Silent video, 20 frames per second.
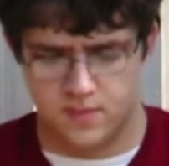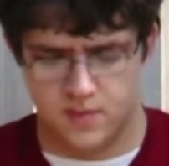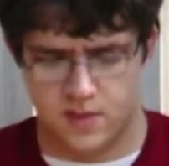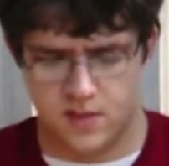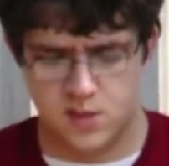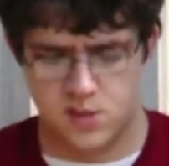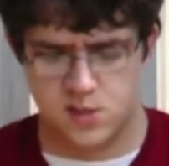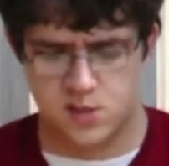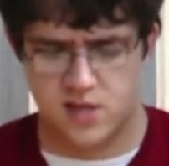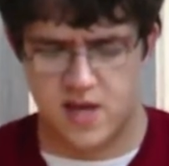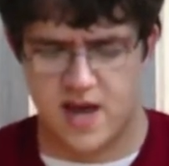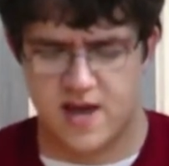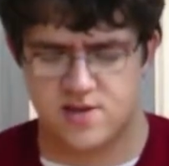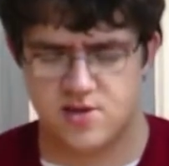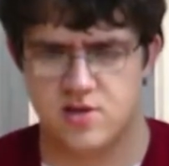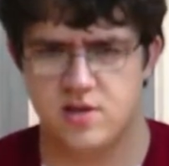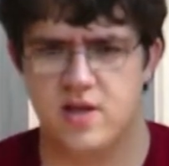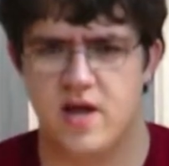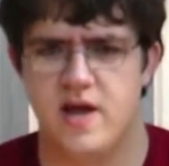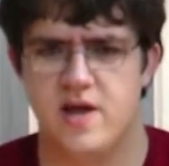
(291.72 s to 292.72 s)
They just
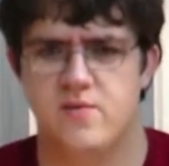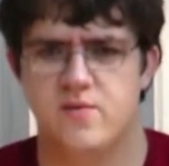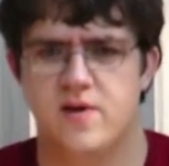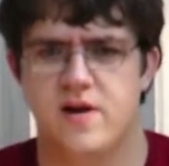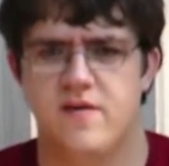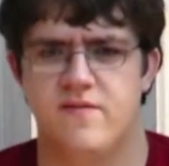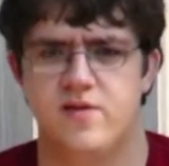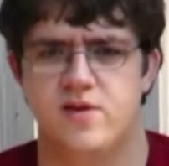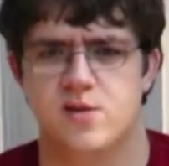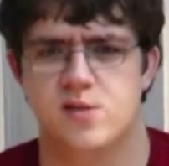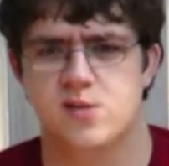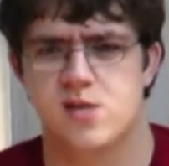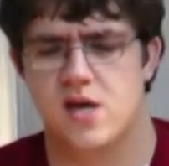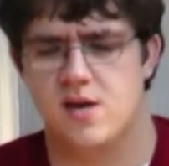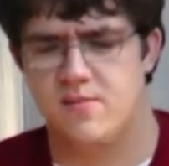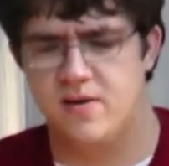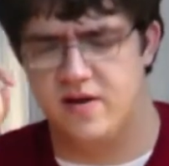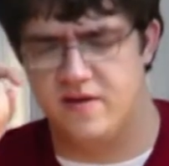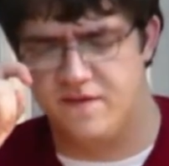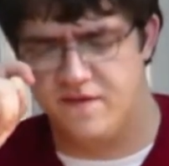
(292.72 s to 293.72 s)
catch a light whenever you set
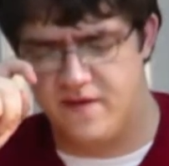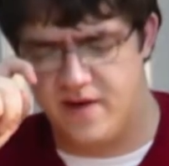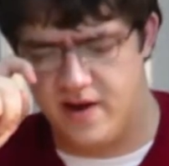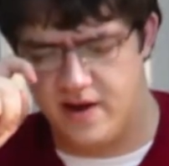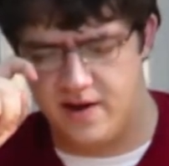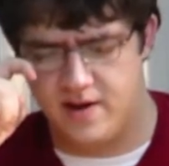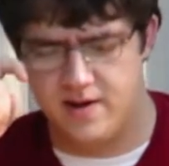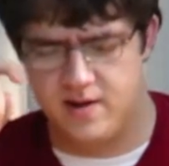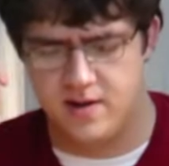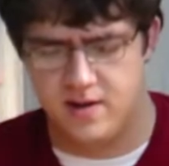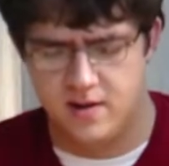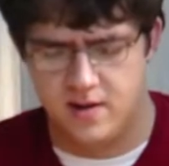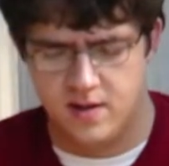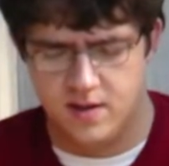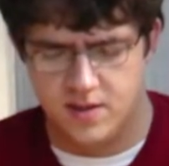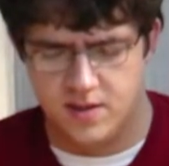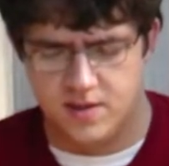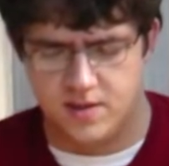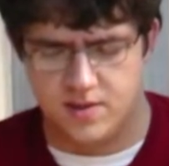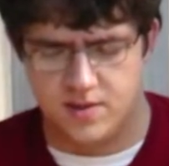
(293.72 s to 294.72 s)
them on fire.
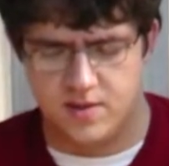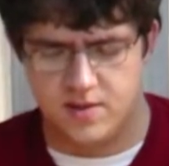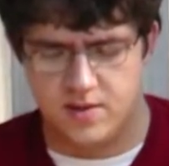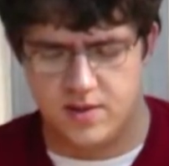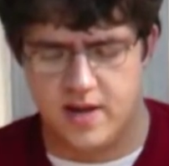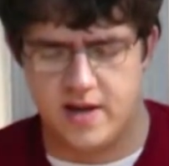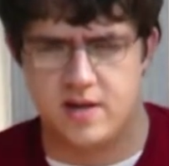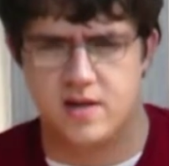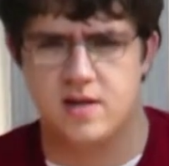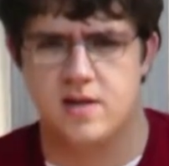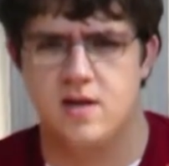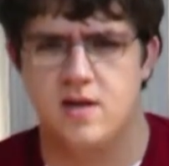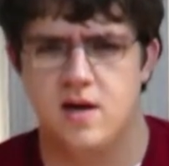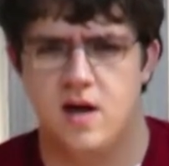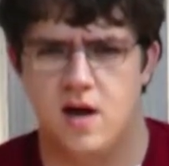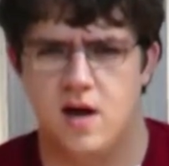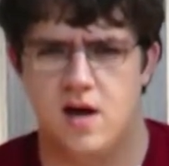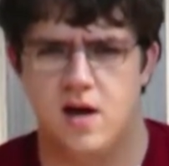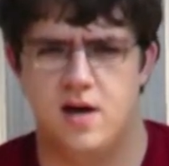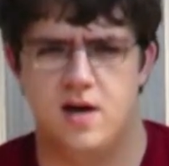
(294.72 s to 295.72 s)
They're like
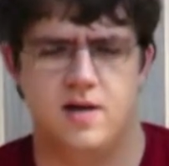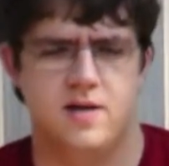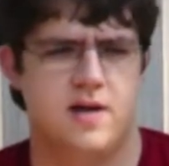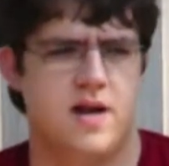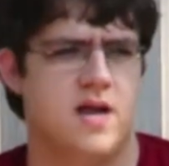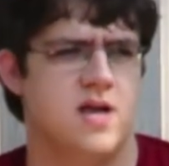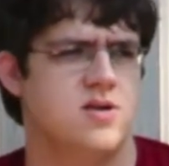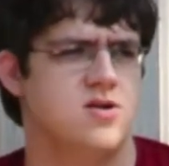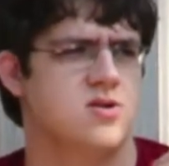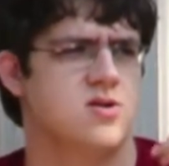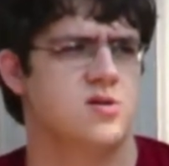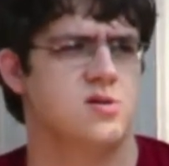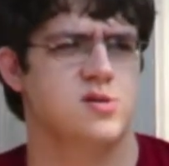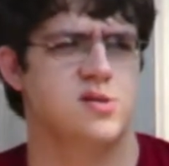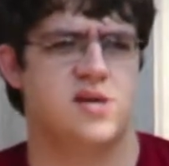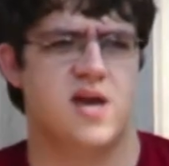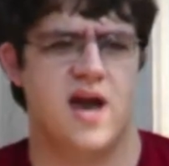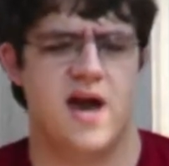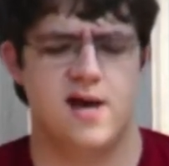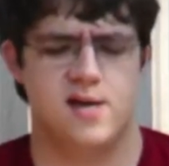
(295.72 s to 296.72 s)

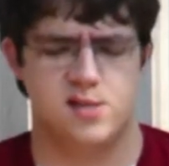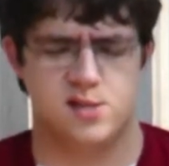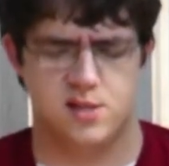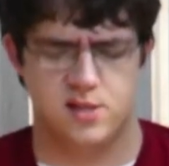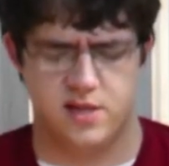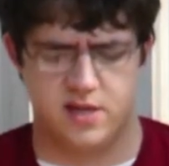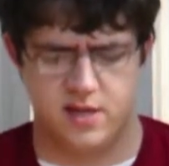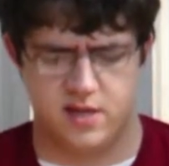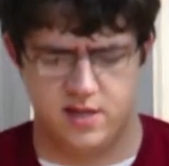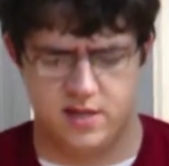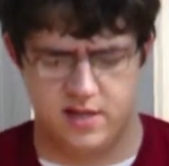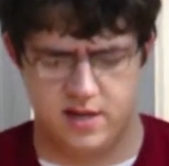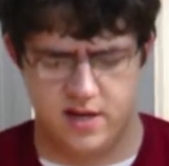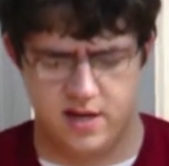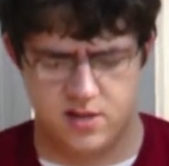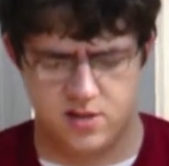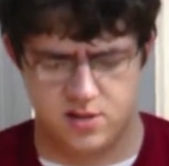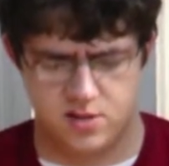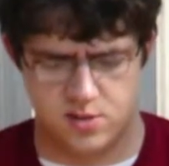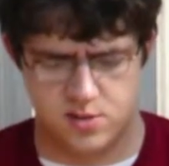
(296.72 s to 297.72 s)
nature's gasoline.
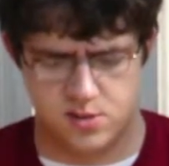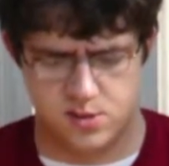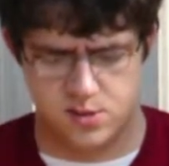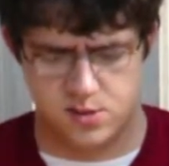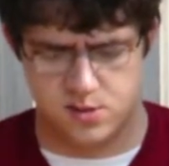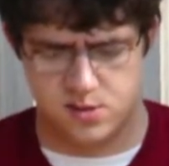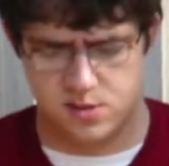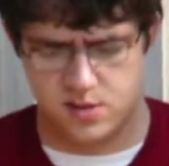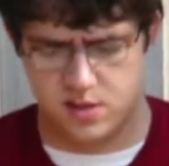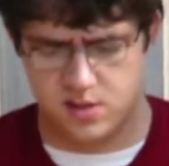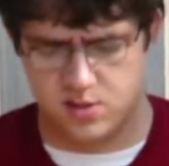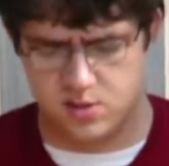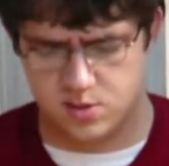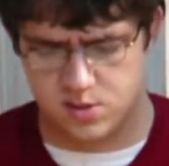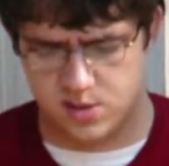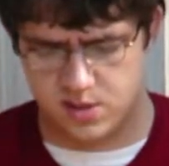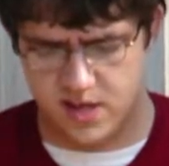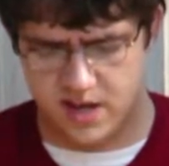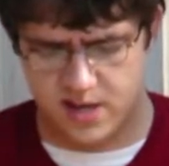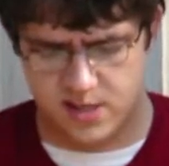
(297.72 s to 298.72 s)
Nature's
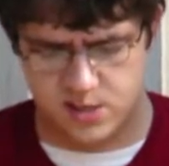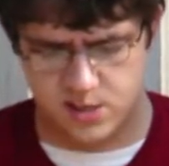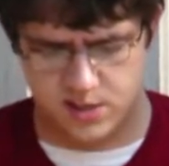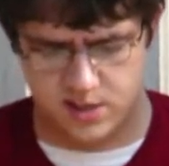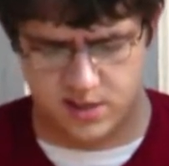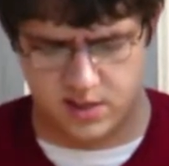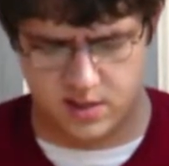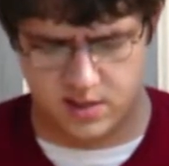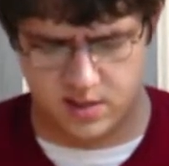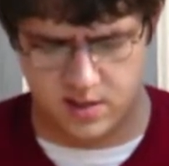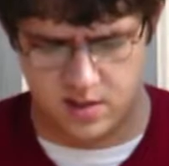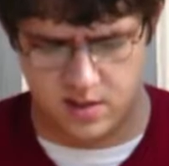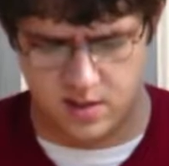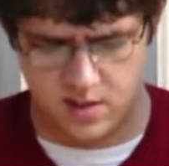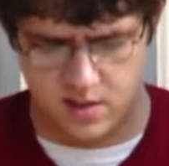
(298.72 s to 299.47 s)
gasoline.